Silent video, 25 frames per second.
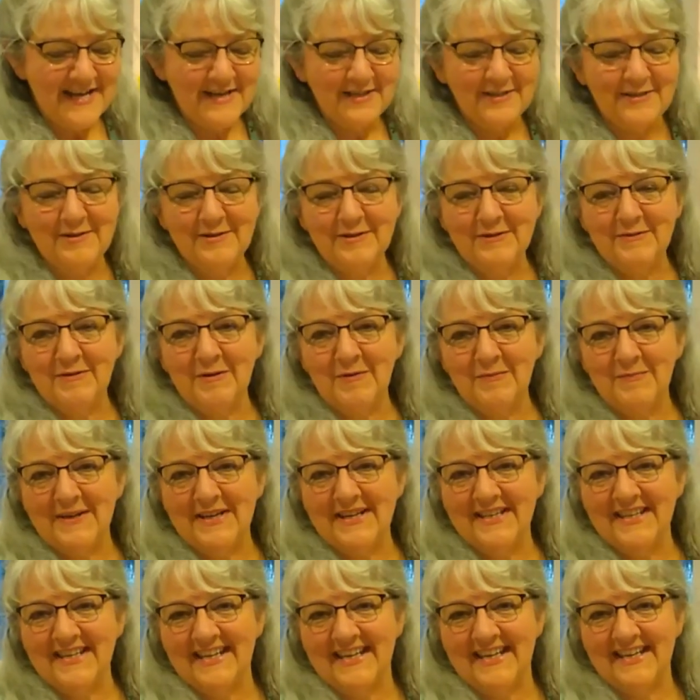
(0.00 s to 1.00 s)
Soon it will
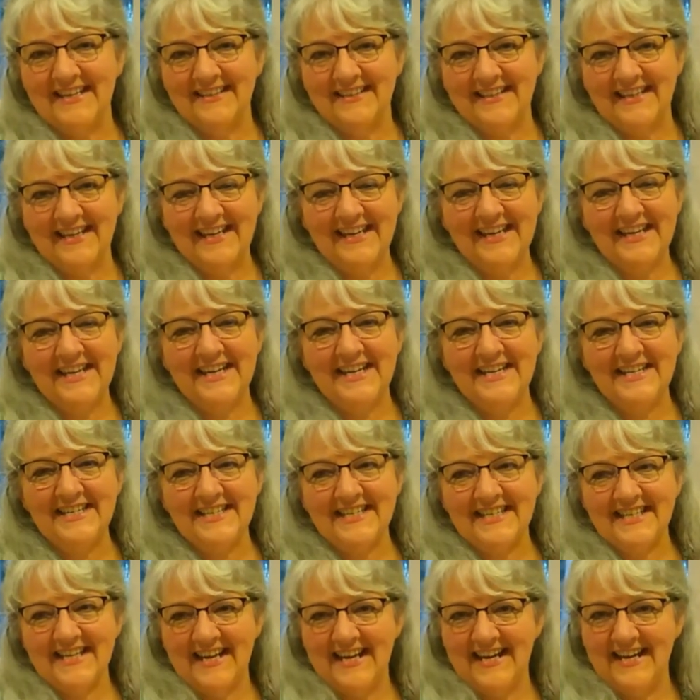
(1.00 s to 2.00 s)
be the
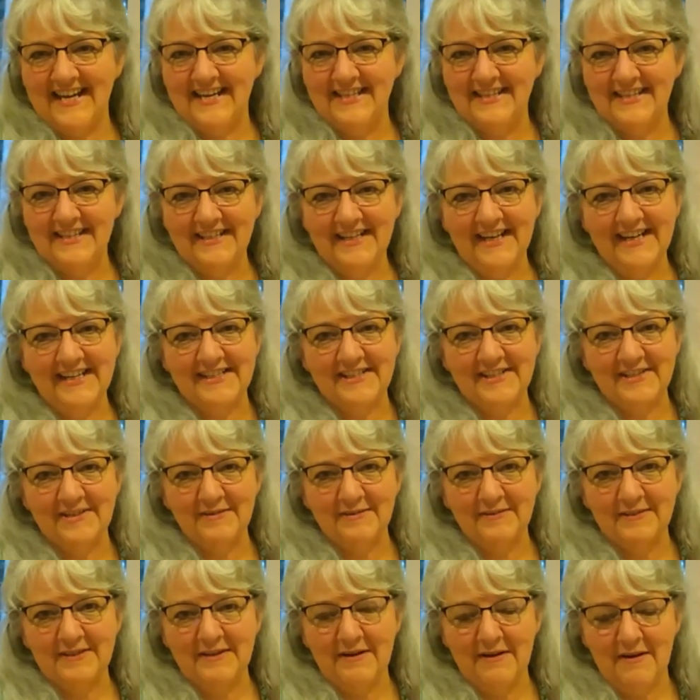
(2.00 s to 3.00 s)
heat, and the lights
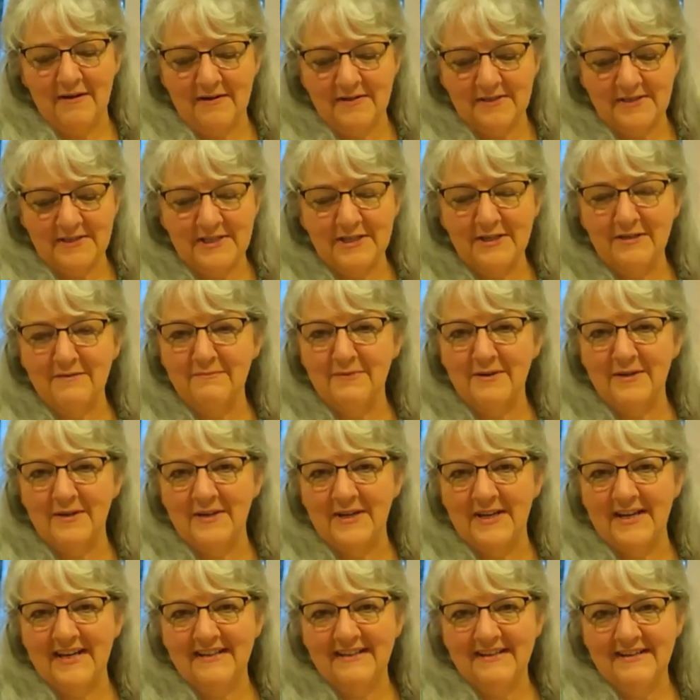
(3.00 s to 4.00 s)
are still
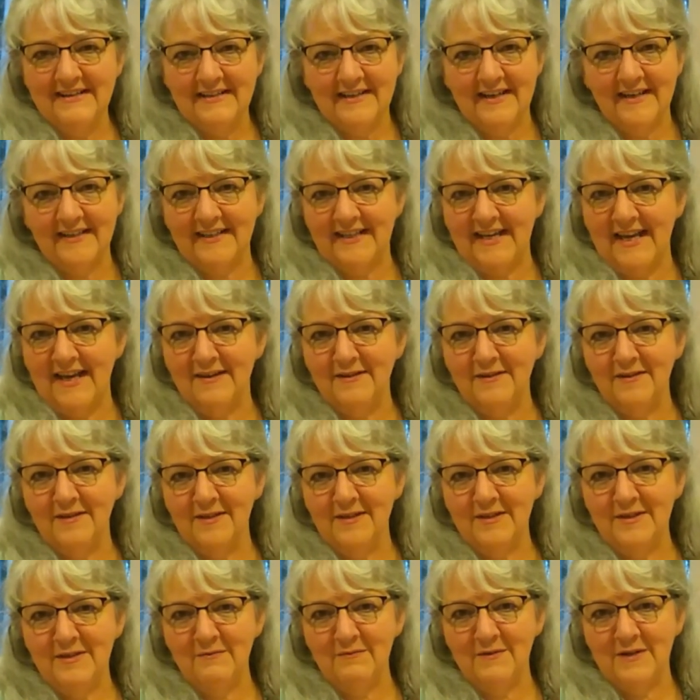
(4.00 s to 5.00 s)
burning. Got a candle
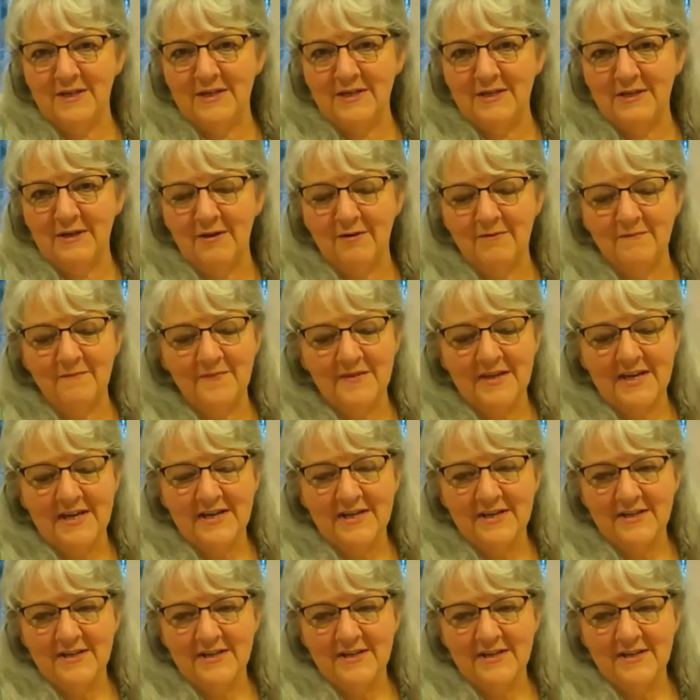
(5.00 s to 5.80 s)
in the window.